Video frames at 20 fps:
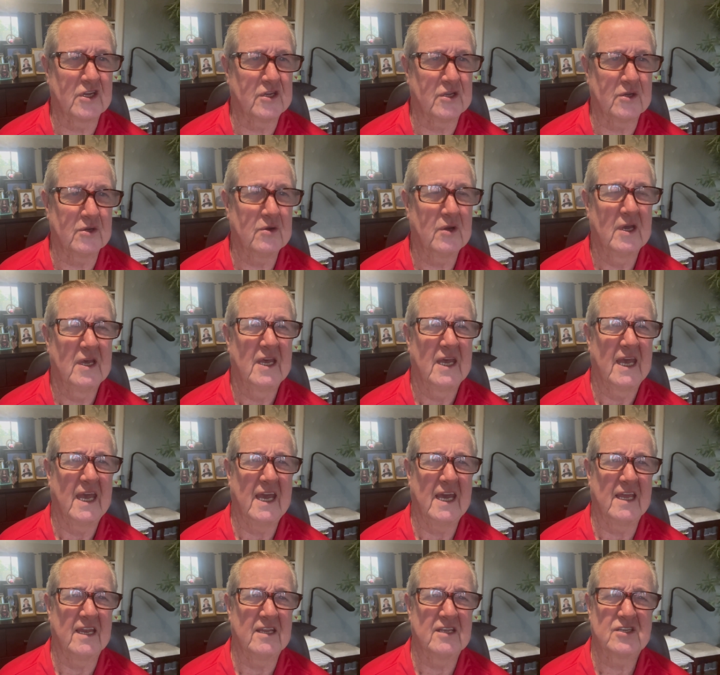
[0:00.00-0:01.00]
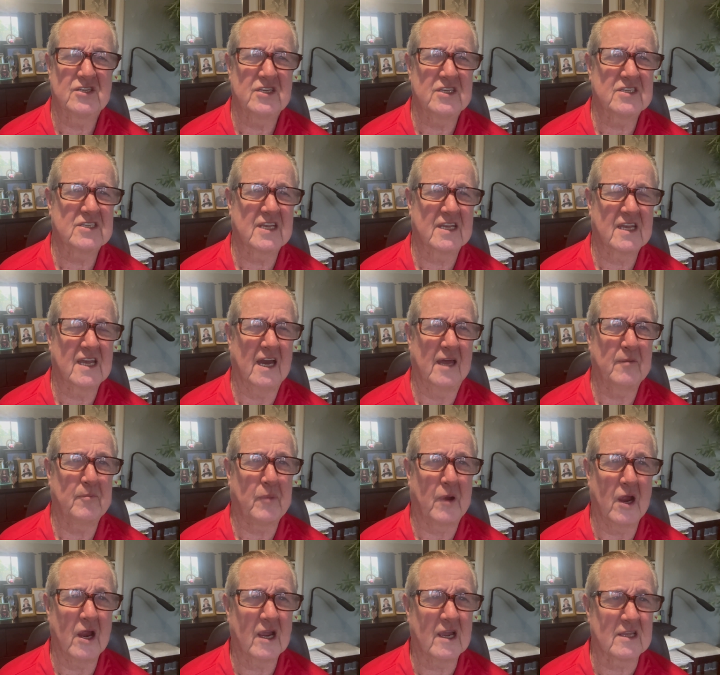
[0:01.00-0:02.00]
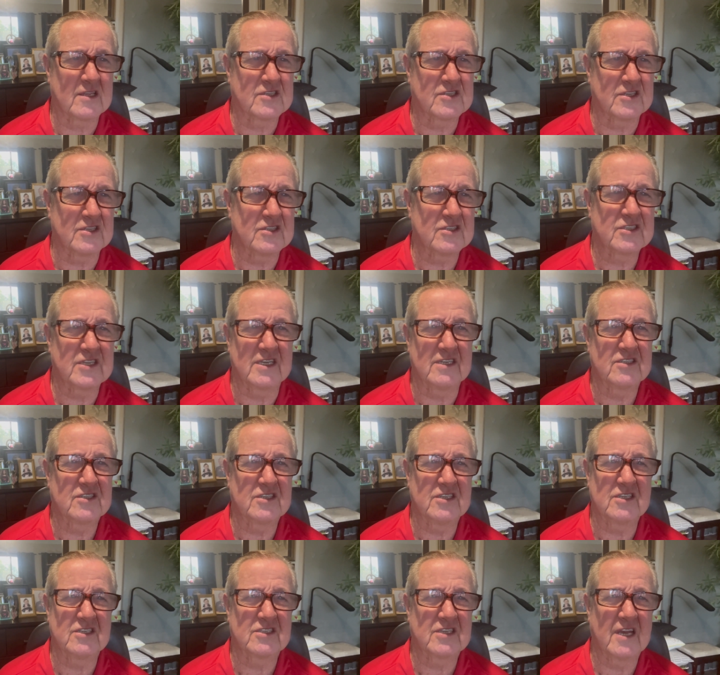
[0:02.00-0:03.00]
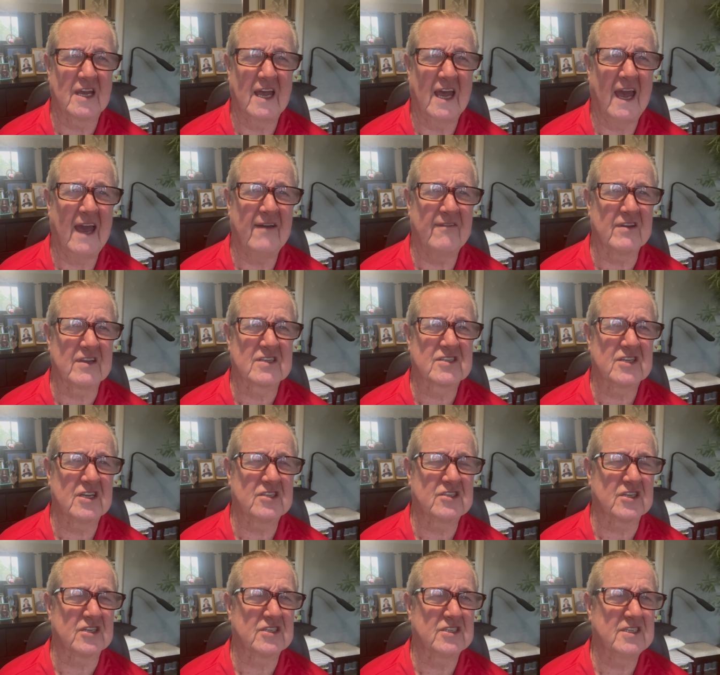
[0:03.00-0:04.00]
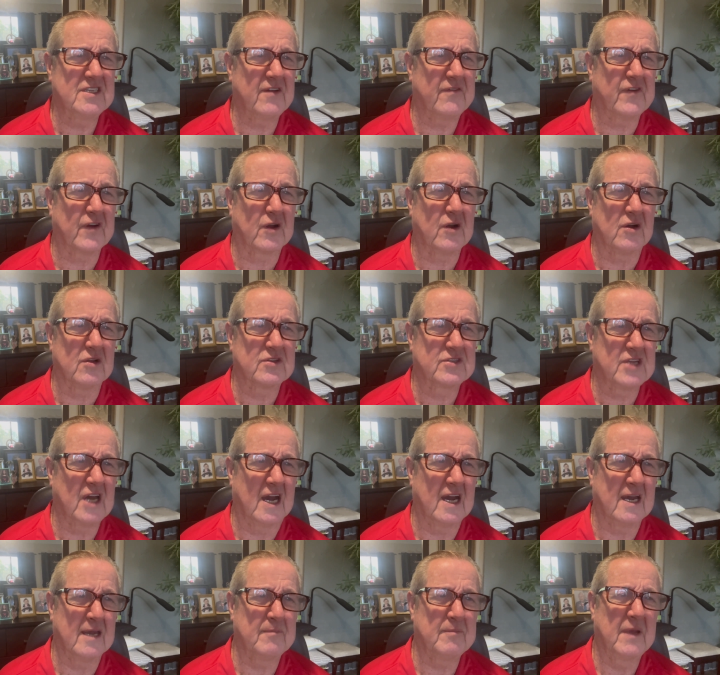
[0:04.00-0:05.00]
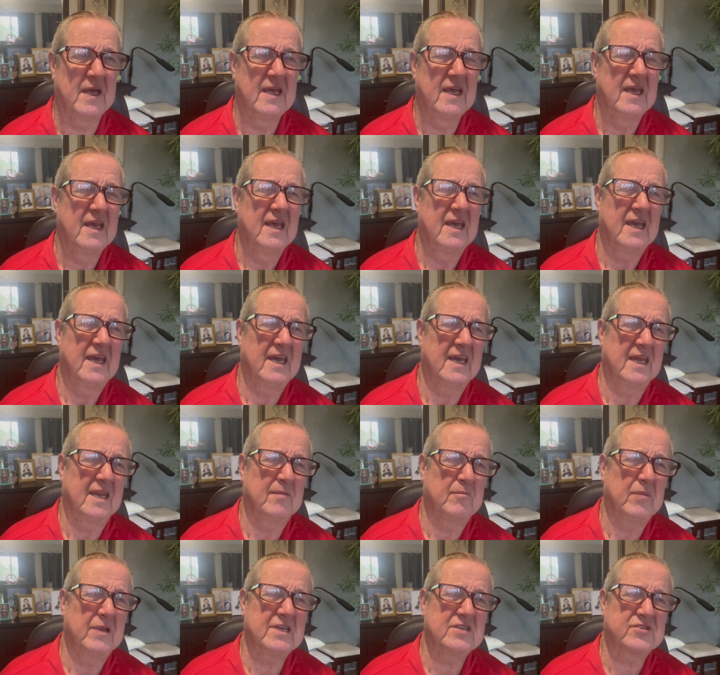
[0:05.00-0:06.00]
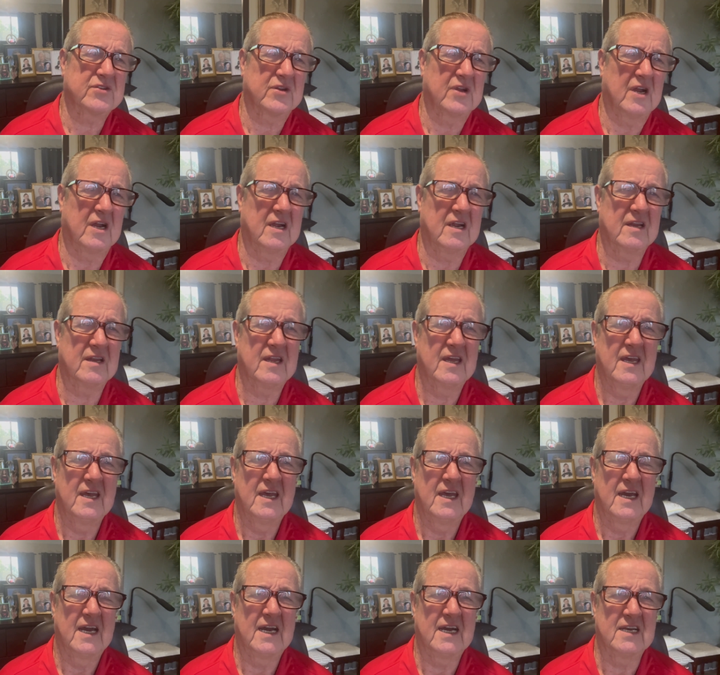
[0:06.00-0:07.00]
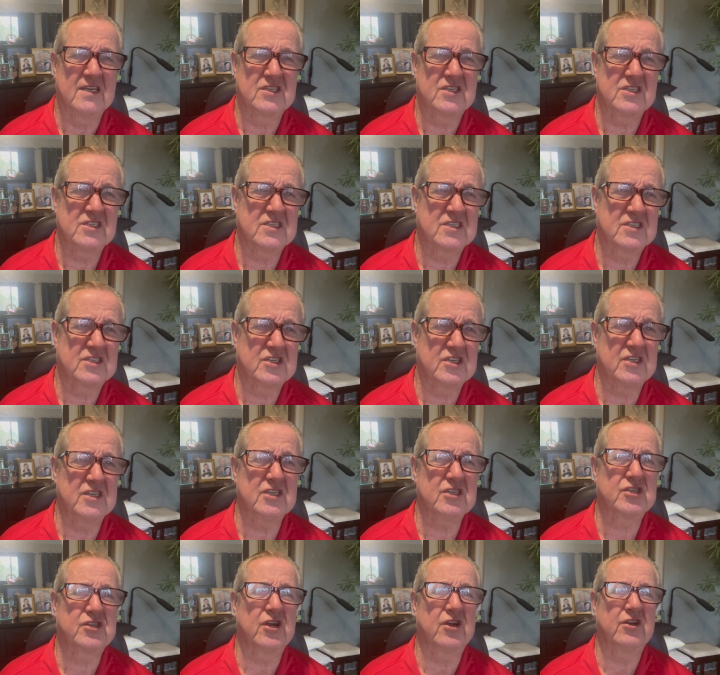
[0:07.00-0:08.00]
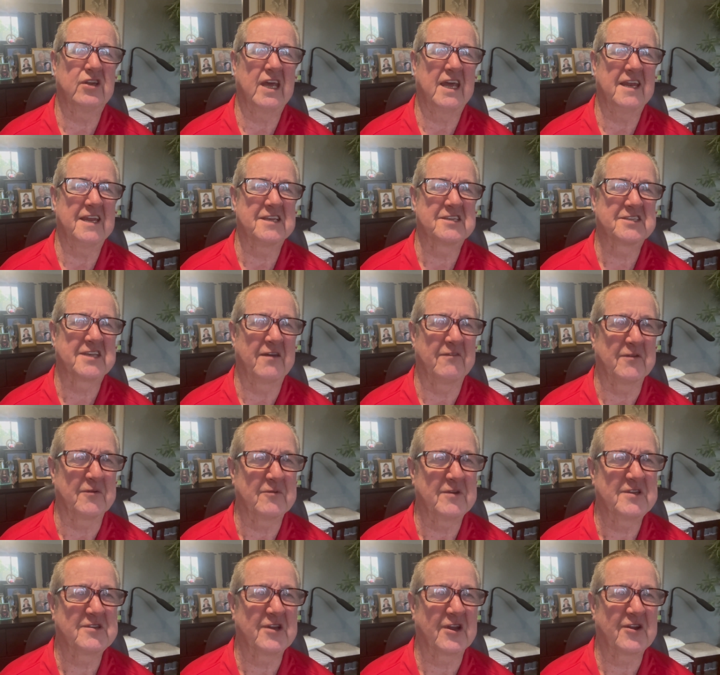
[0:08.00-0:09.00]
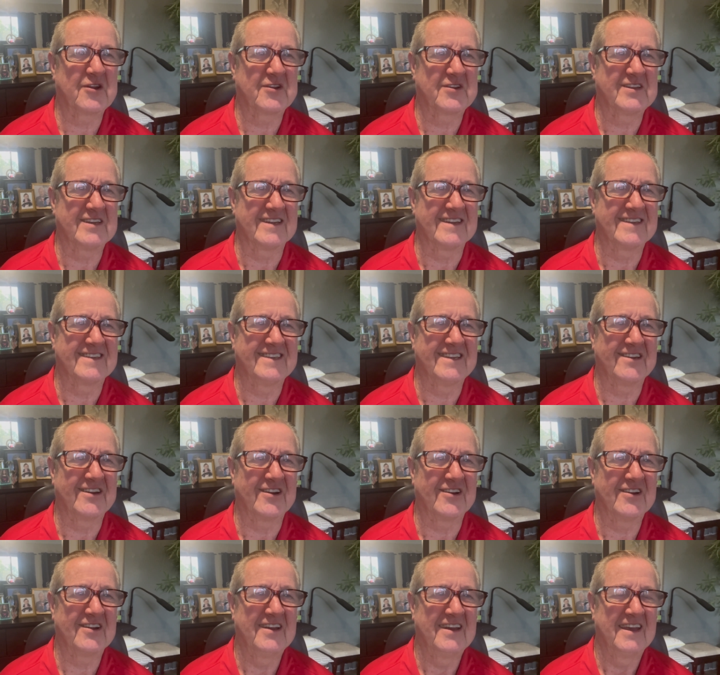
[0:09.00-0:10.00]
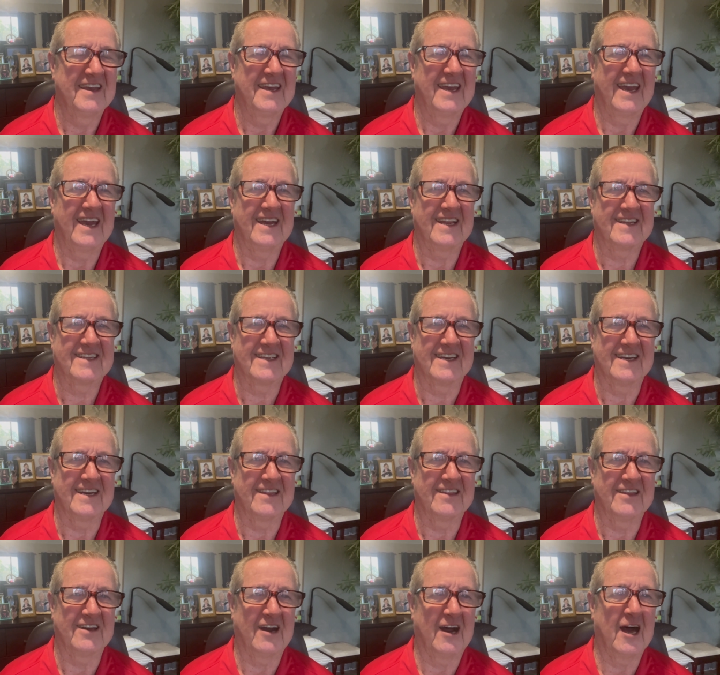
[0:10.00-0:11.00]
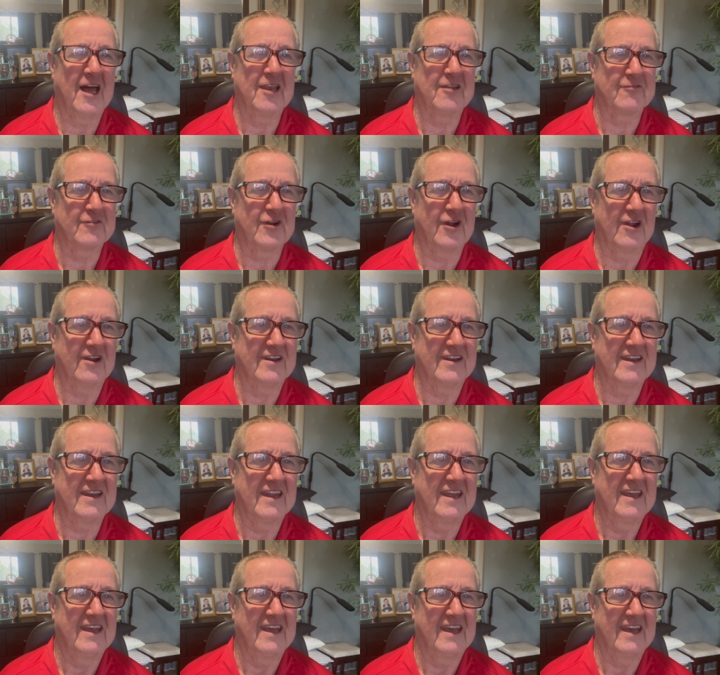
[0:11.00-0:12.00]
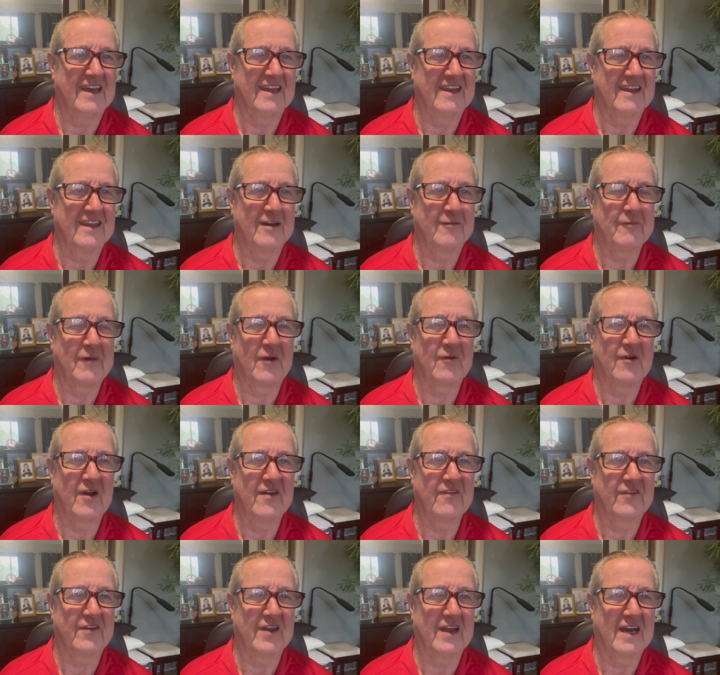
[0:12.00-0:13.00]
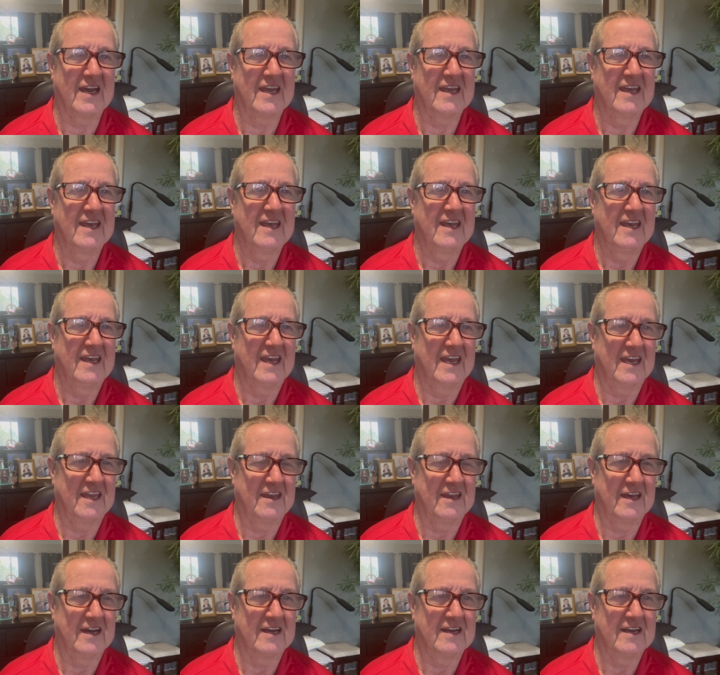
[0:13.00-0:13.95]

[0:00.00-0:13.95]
do. And she's got Parkinson's, and she's having such a difficult time. And bless her heart, uh, she's she just turned 87. We took her to dinner at uh, the Olive Garden, and uh, my wife and I, and